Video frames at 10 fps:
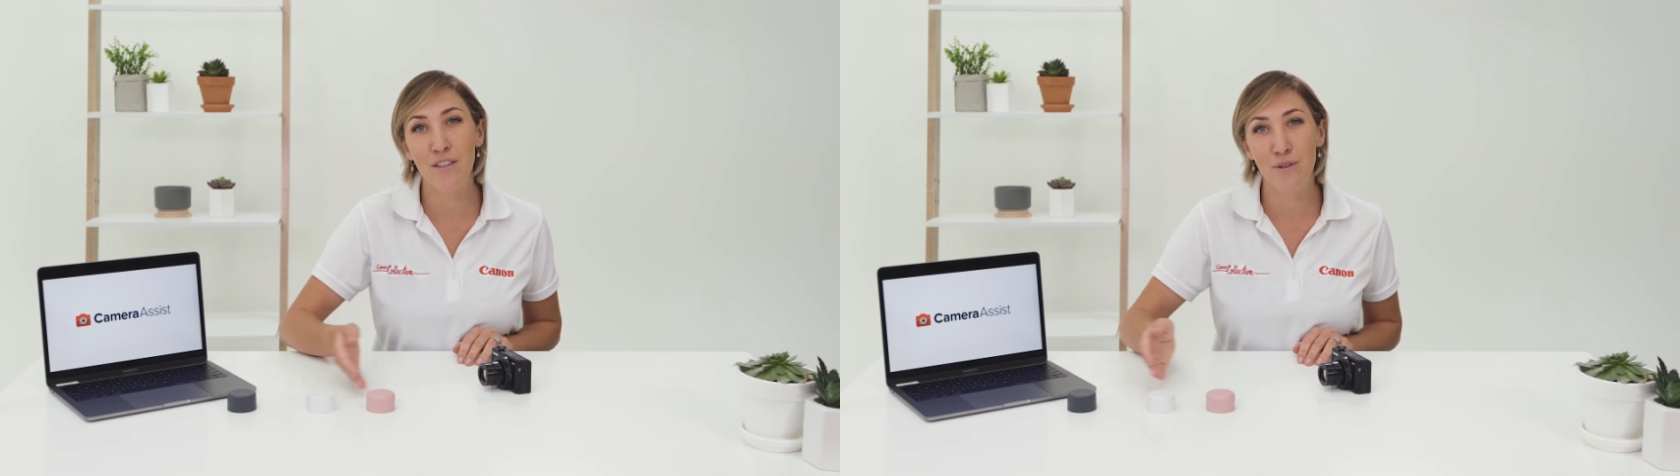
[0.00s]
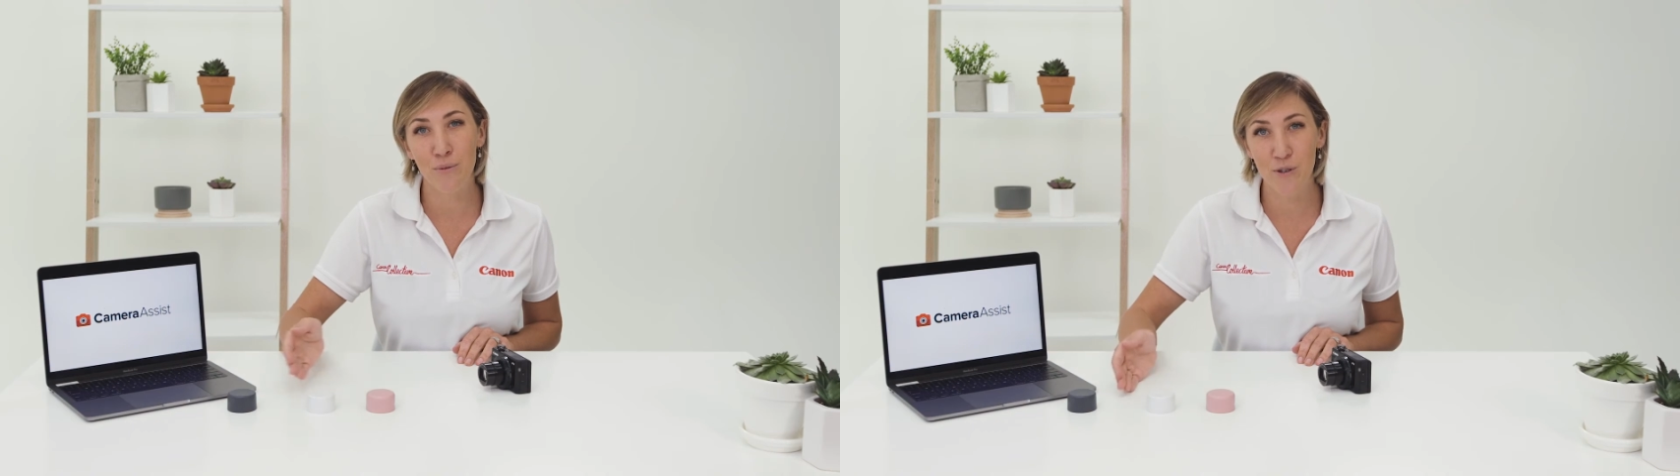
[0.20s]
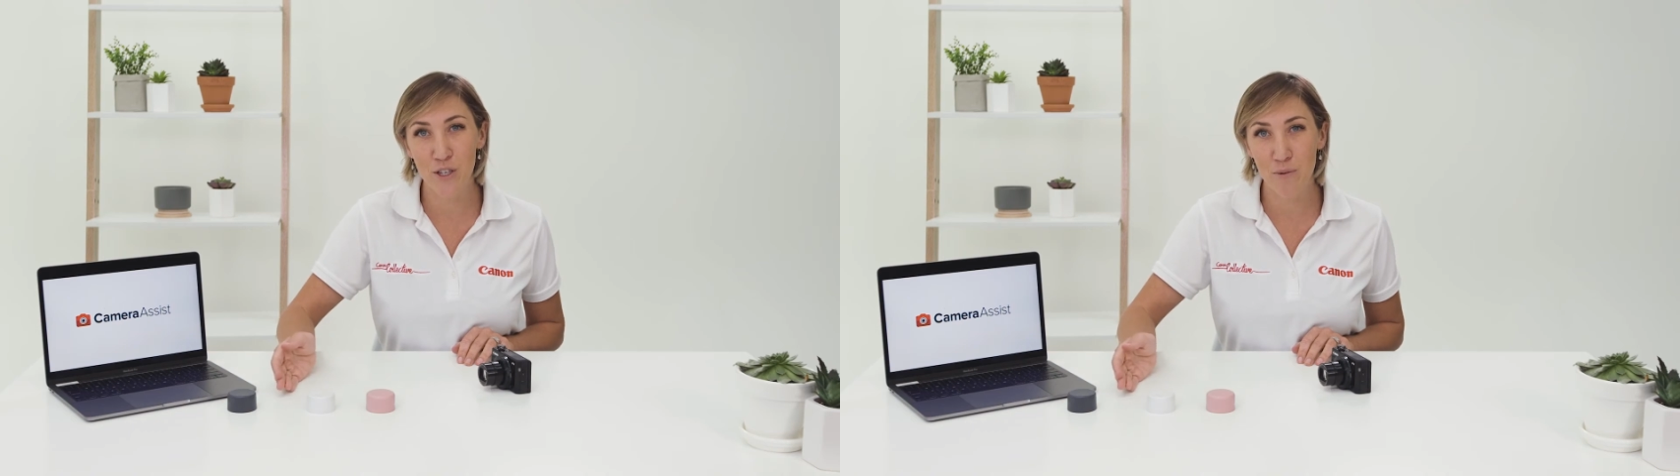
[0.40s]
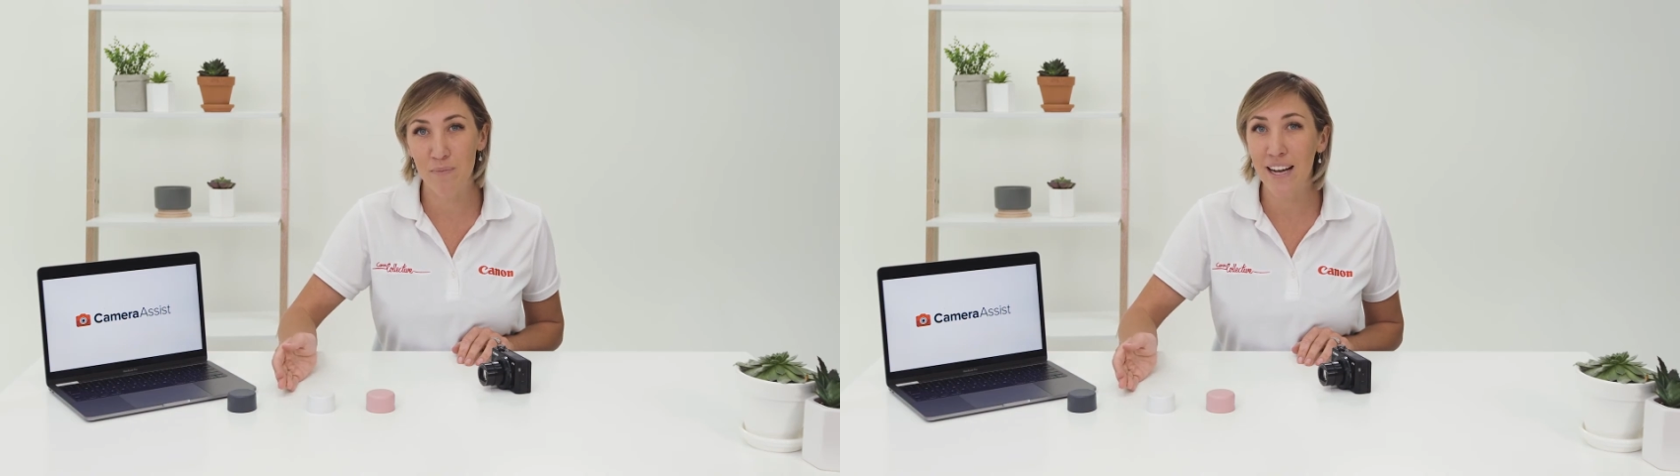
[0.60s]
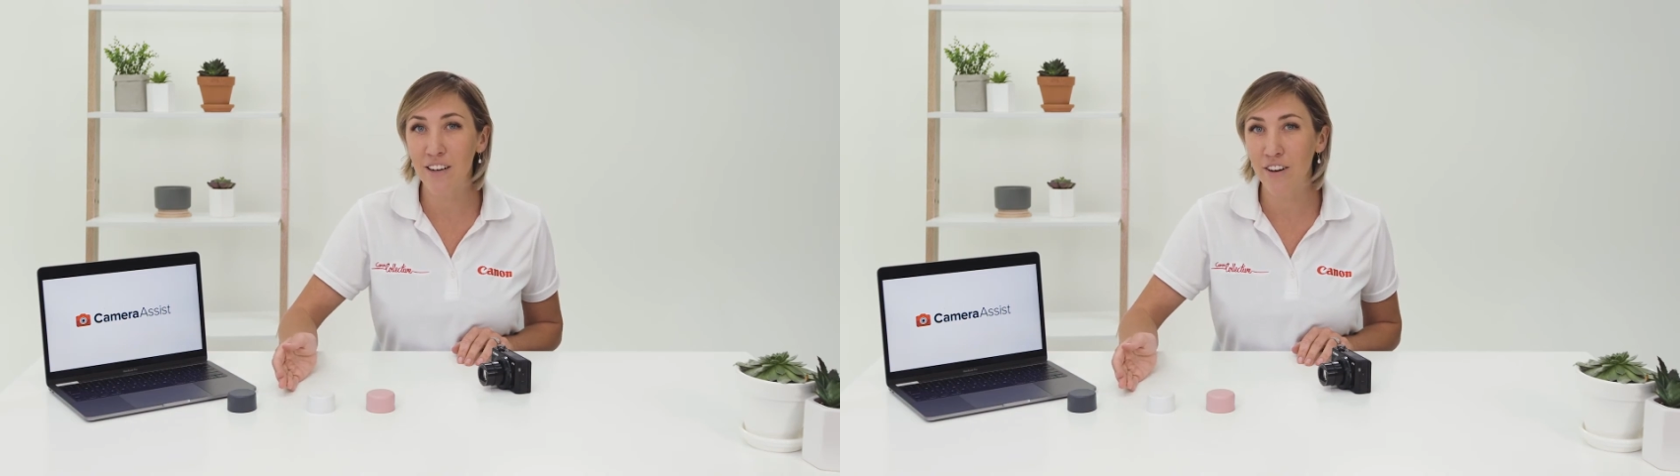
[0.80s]
through to the
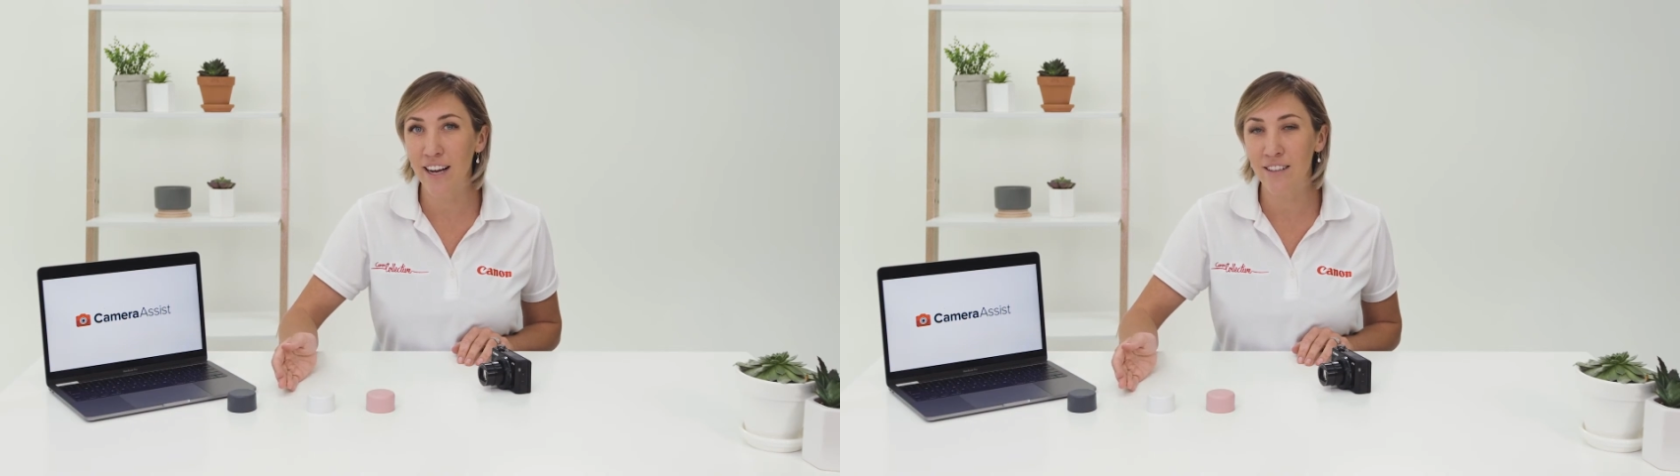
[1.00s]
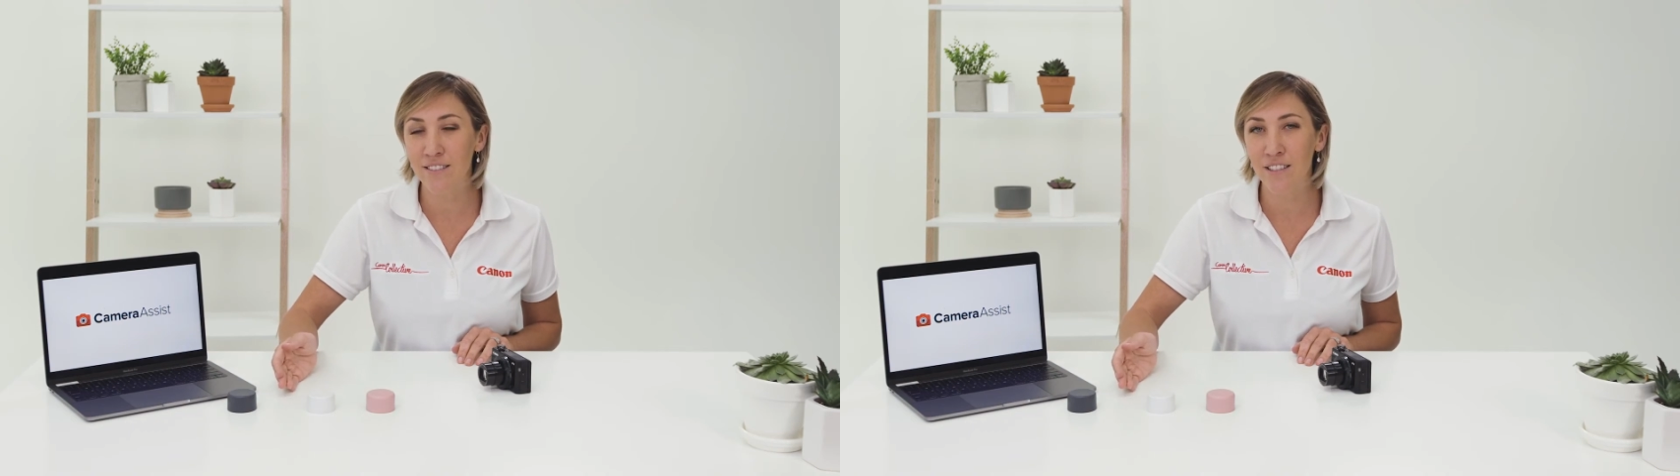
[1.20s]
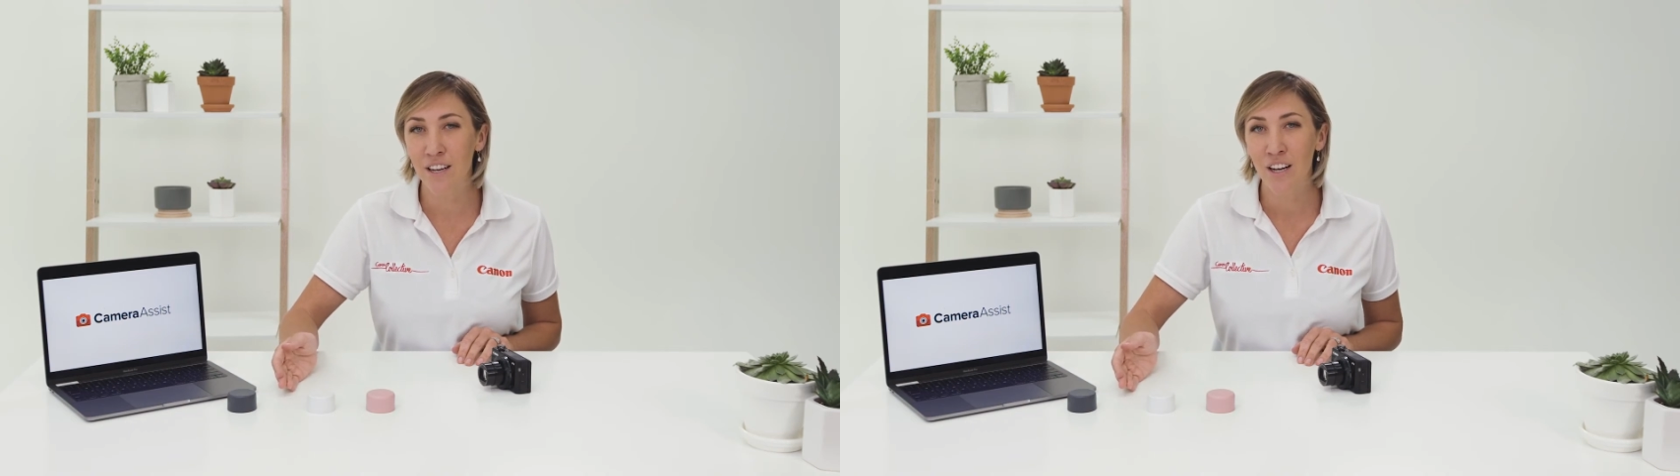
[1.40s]
background.